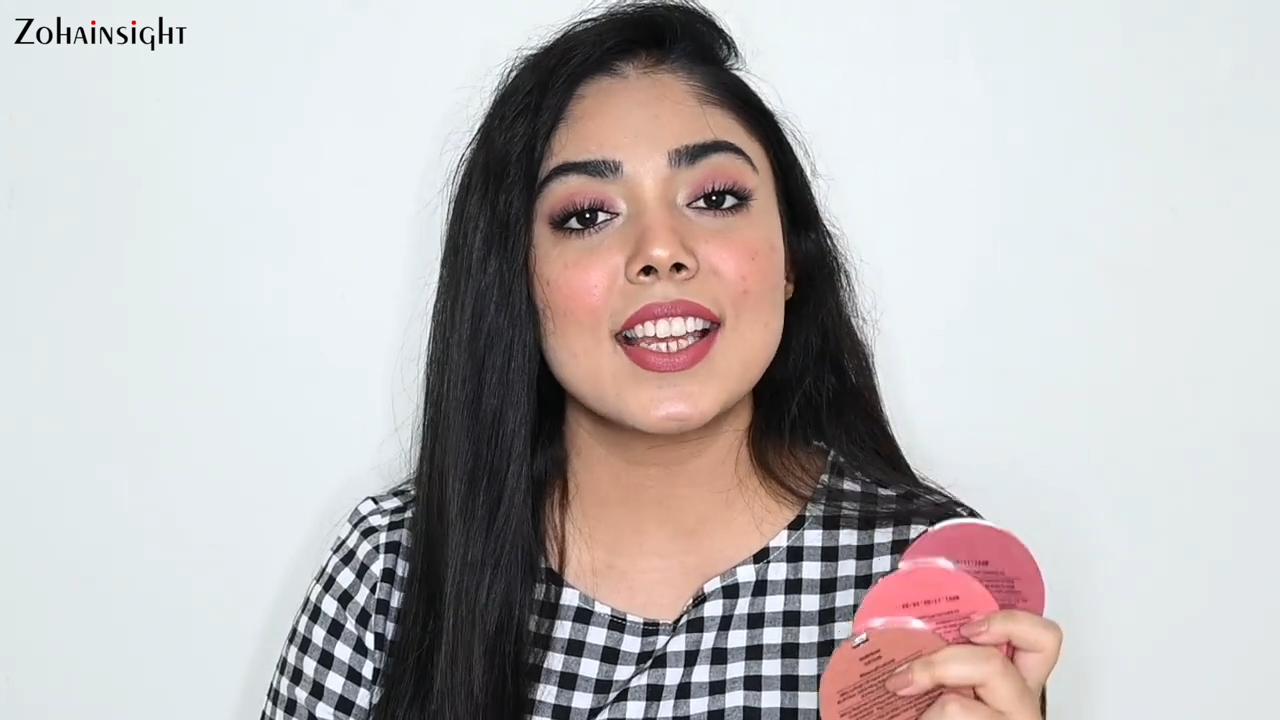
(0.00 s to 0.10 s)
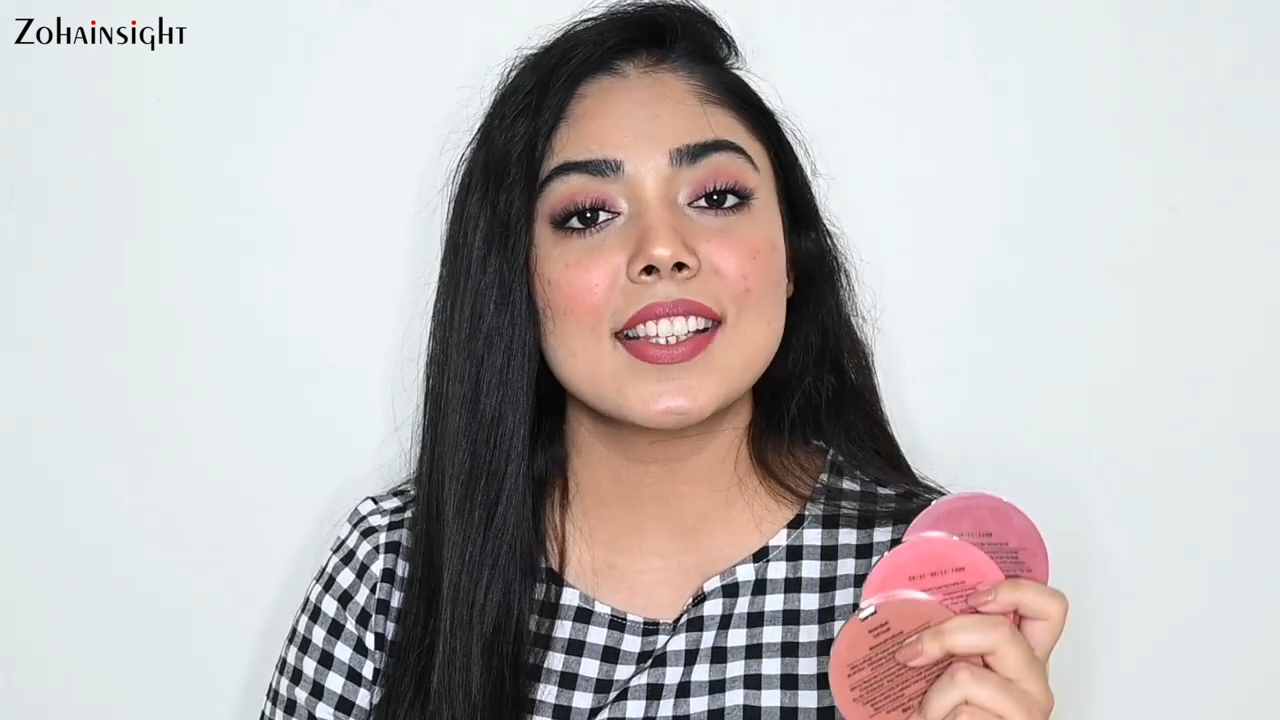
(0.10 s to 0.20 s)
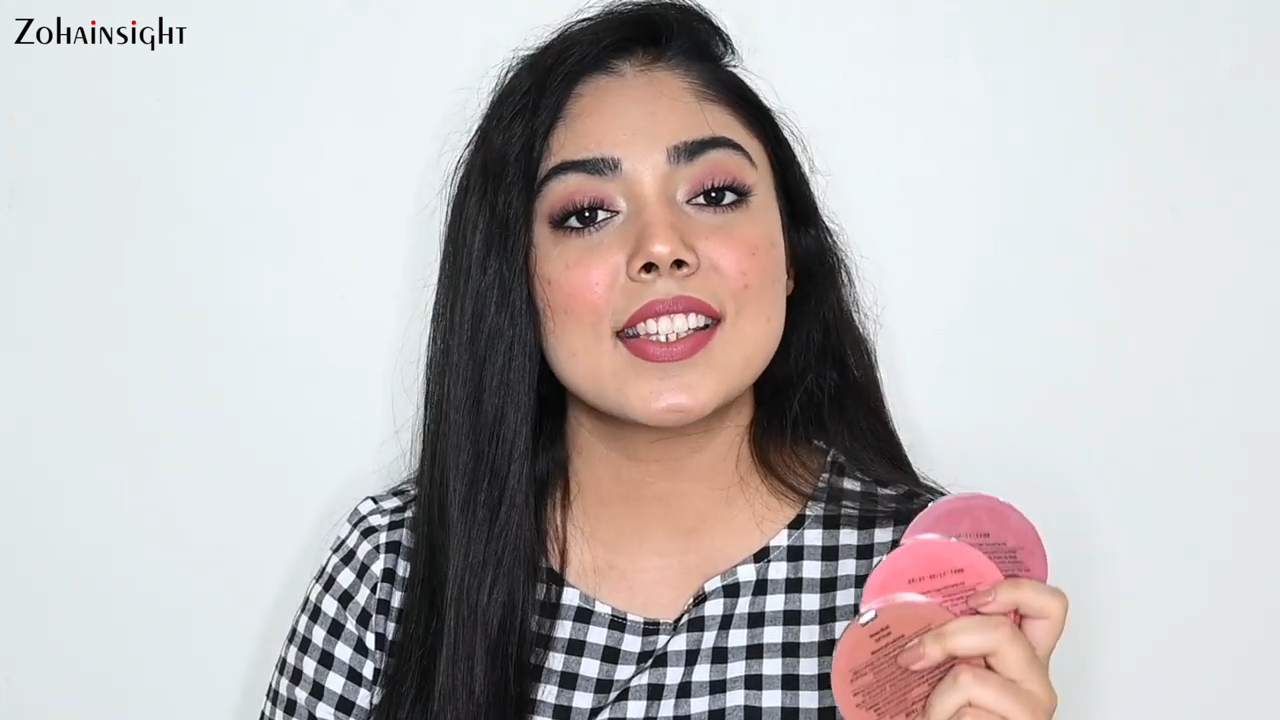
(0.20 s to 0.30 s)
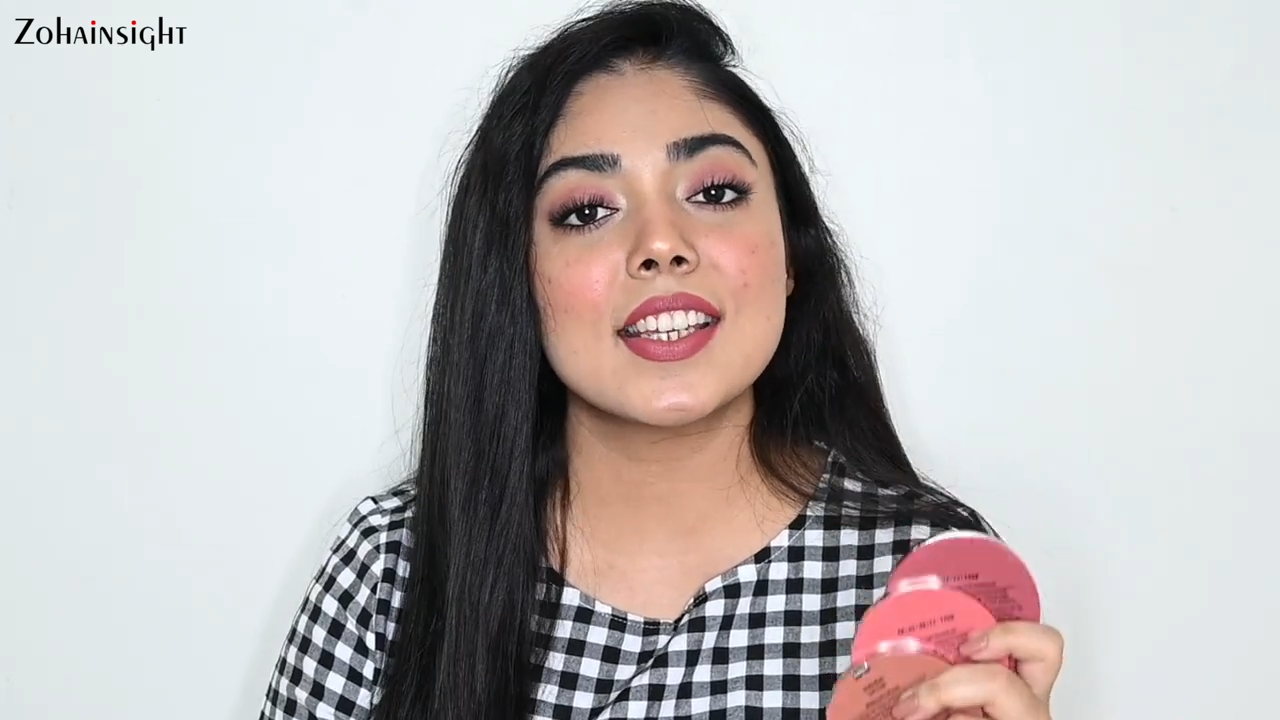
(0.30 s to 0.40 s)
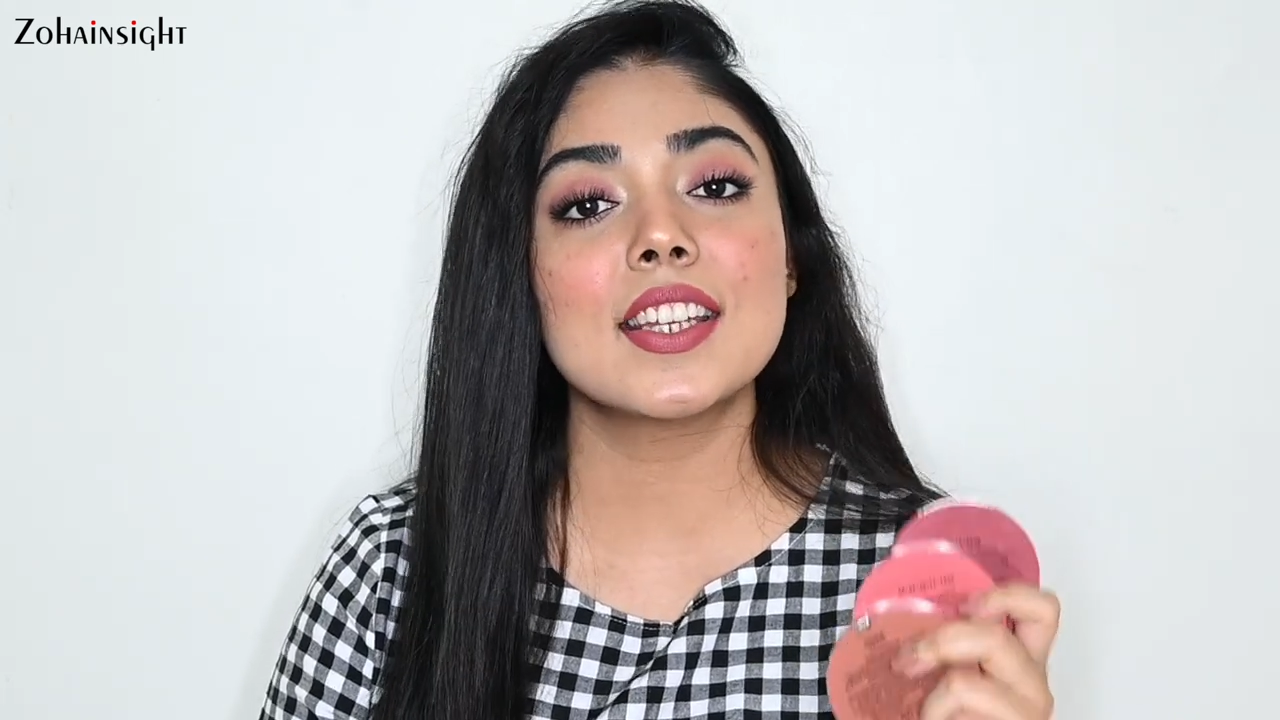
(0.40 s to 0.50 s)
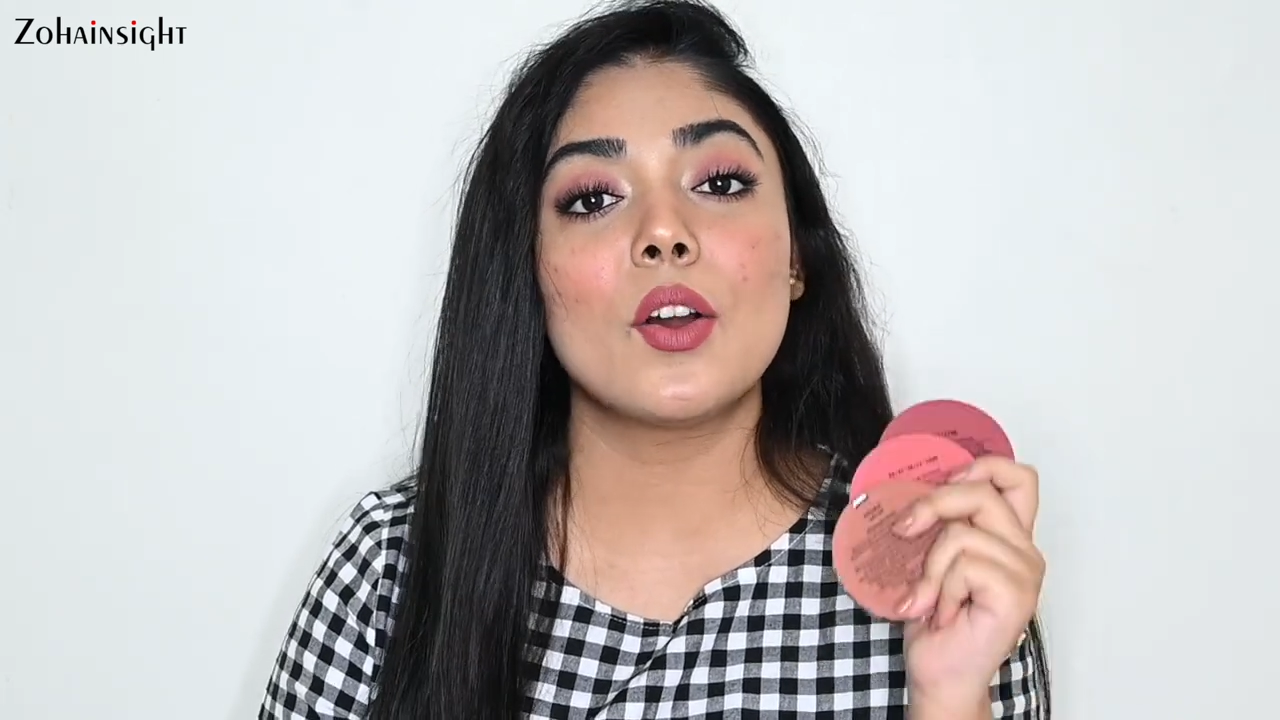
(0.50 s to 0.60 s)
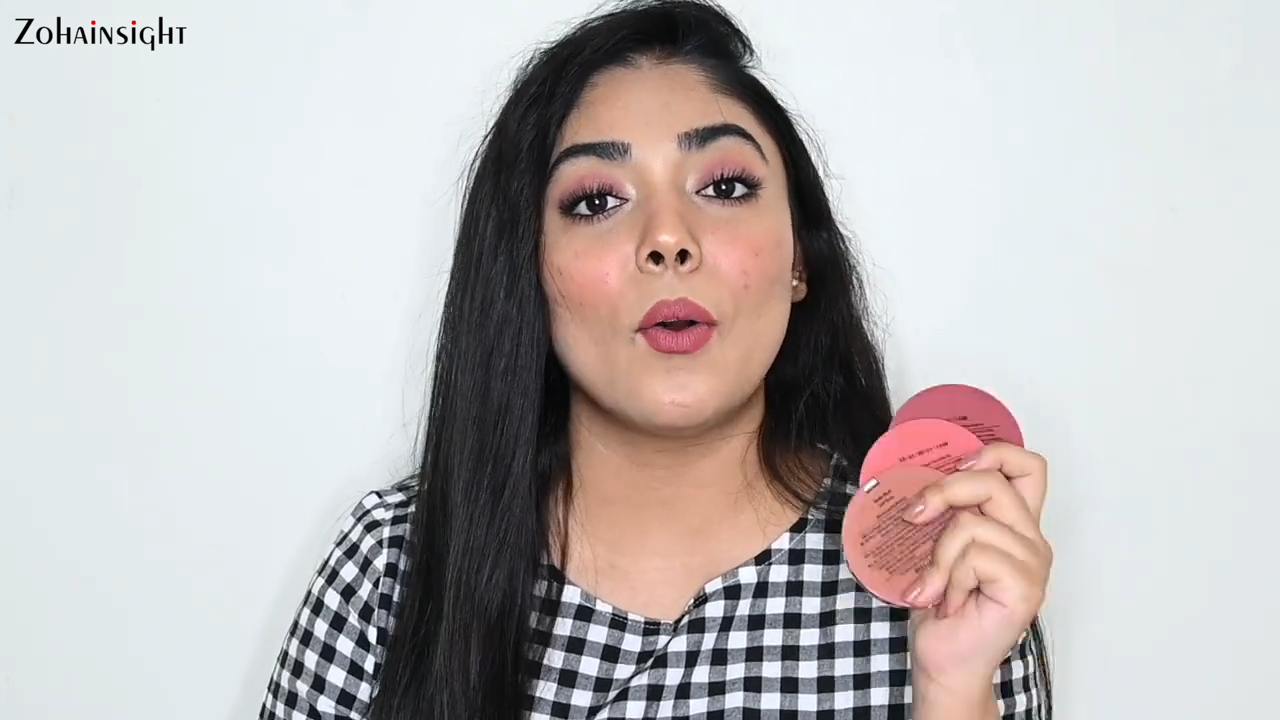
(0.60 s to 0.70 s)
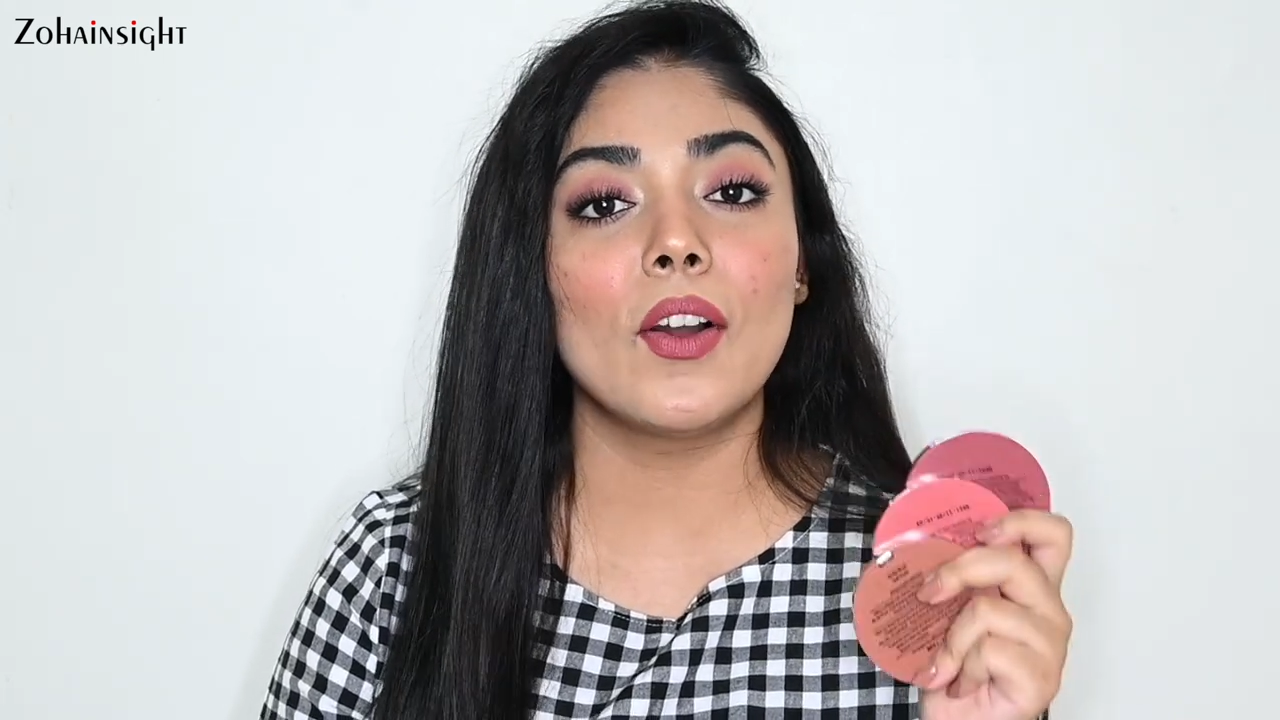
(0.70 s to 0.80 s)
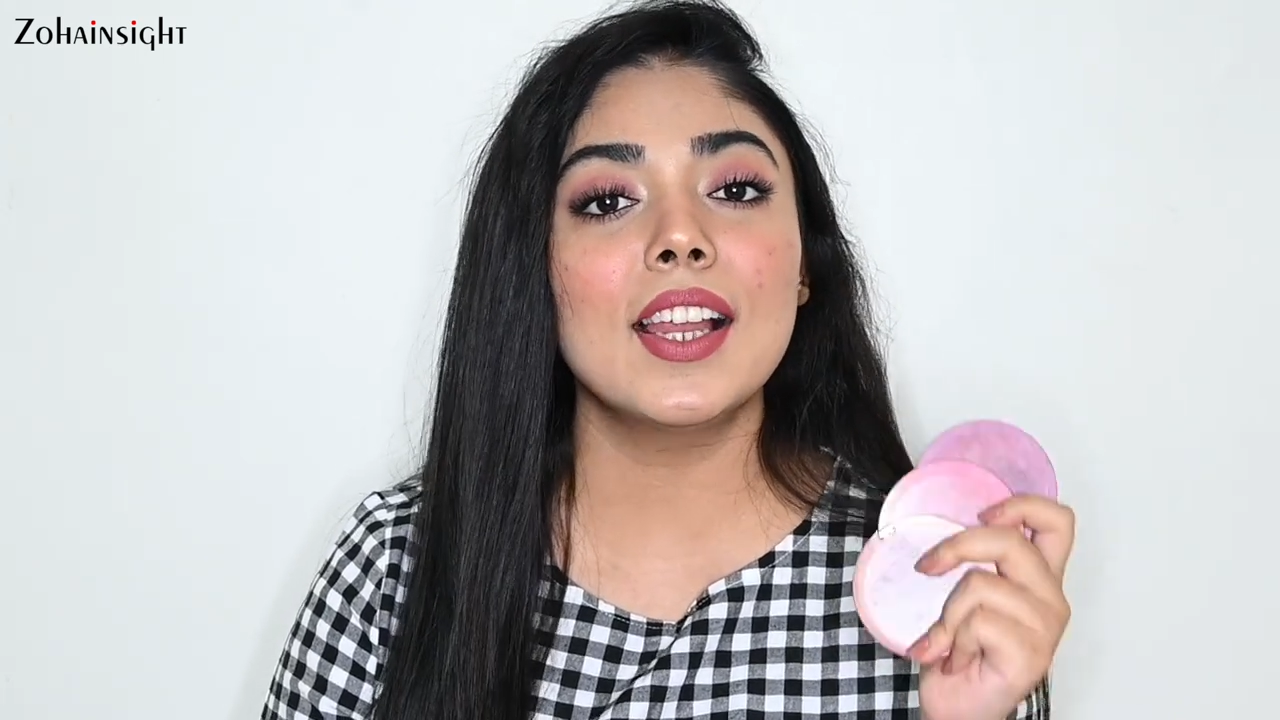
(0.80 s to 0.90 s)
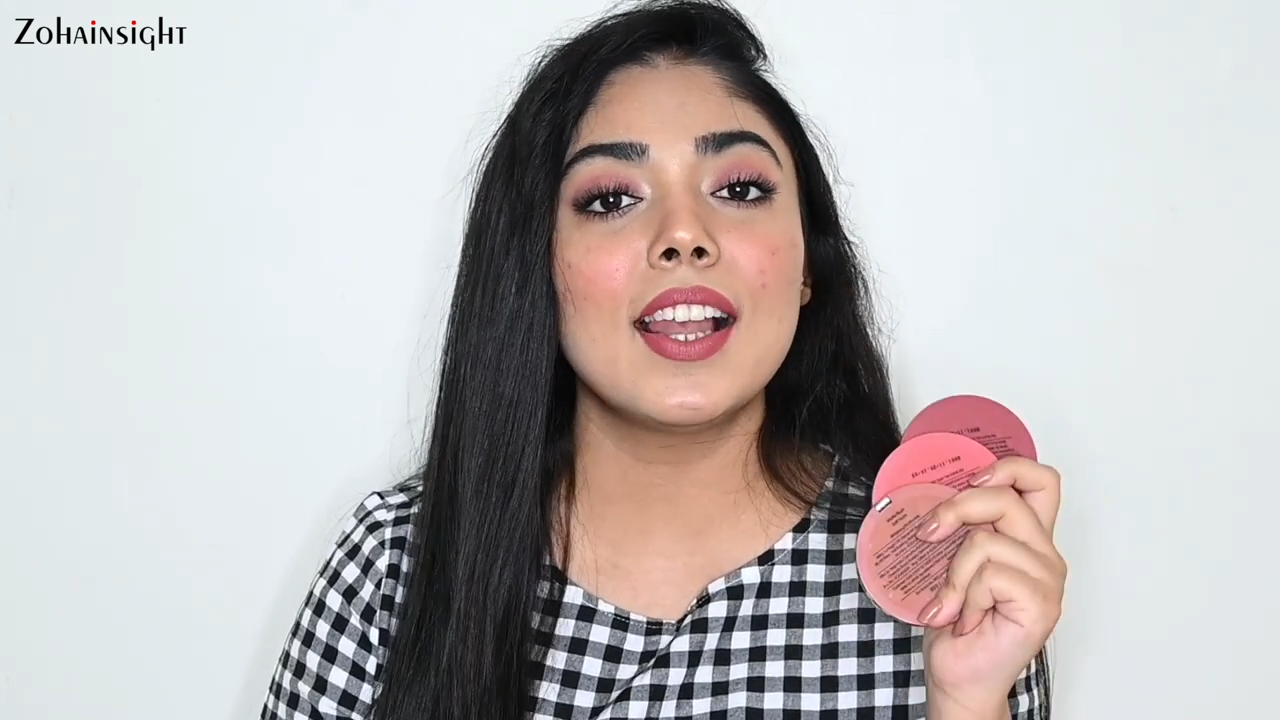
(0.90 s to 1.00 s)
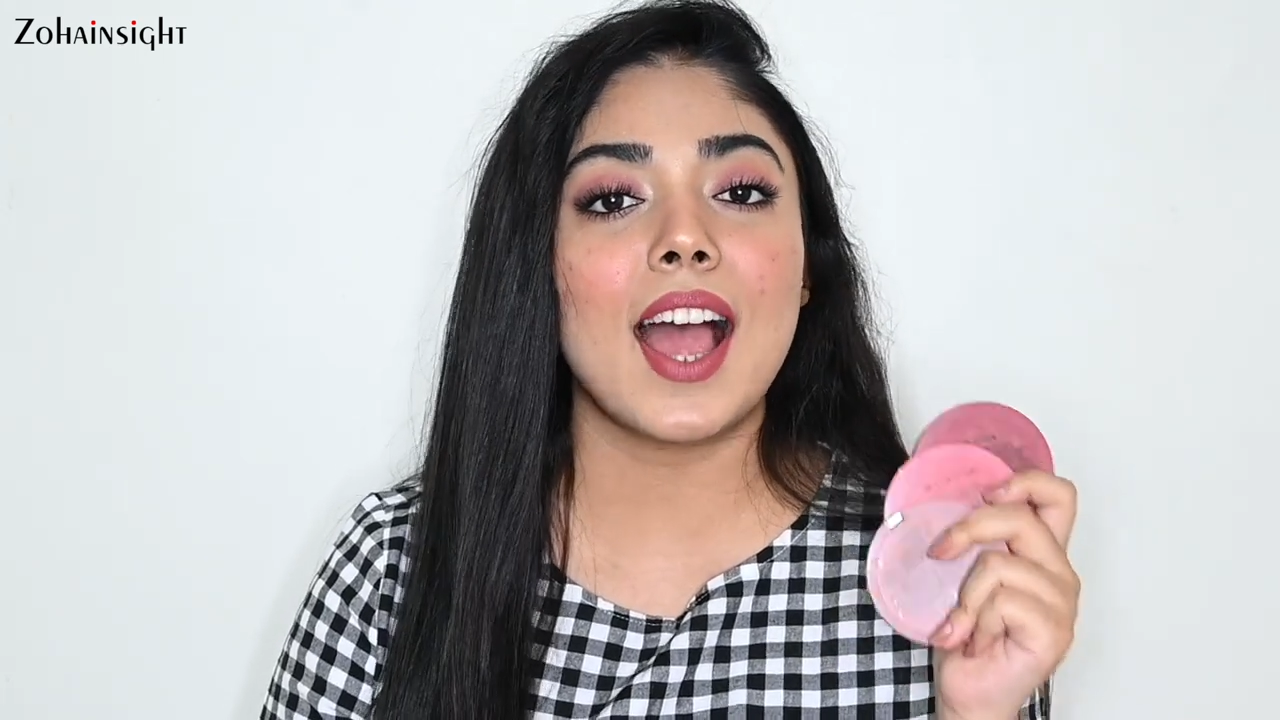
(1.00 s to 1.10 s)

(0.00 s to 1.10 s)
tested, oil